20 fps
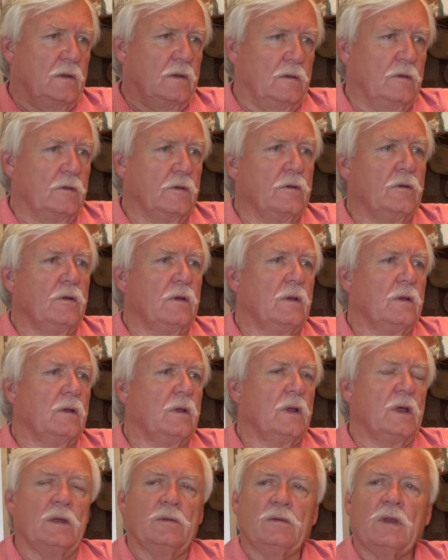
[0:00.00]

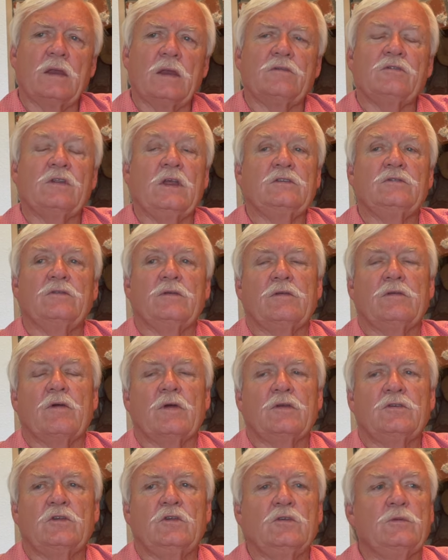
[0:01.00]
Laguna, not Station
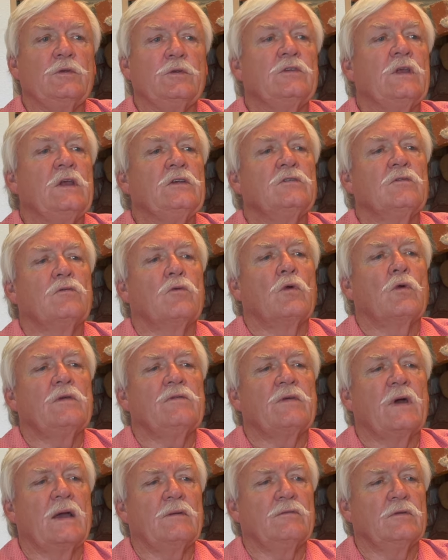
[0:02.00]
55, excuse me, Station
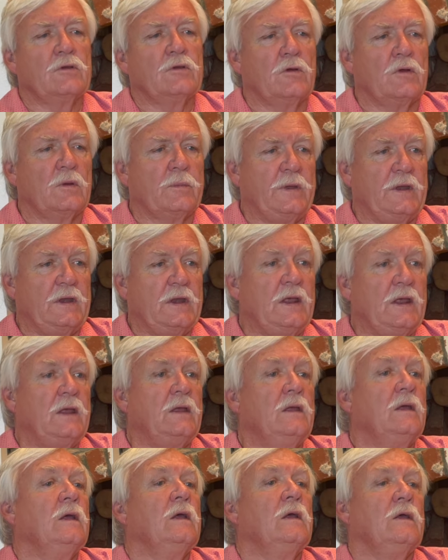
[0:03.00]
45, Laguna PD